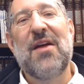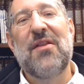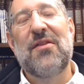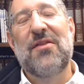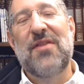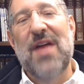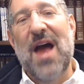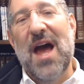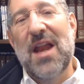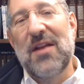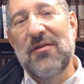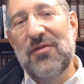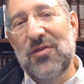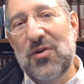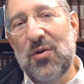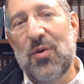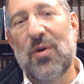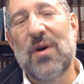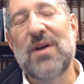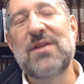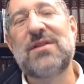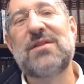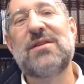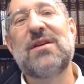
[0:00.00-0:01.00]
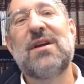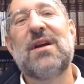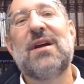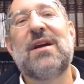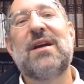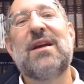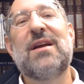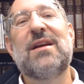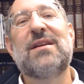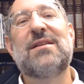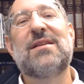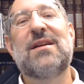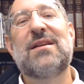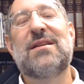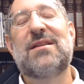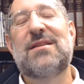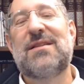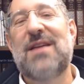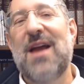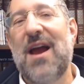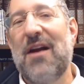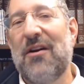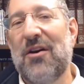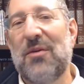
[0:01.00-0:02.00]
That, of course, is a
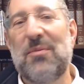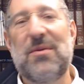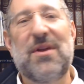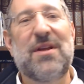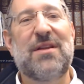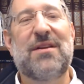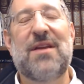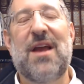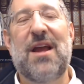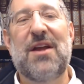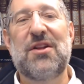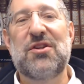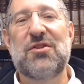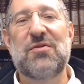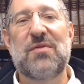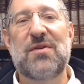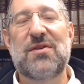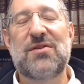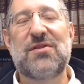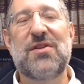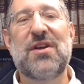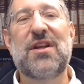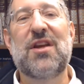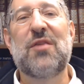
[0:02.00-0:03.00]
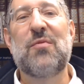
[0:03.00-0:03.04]
terribly dangerous thing,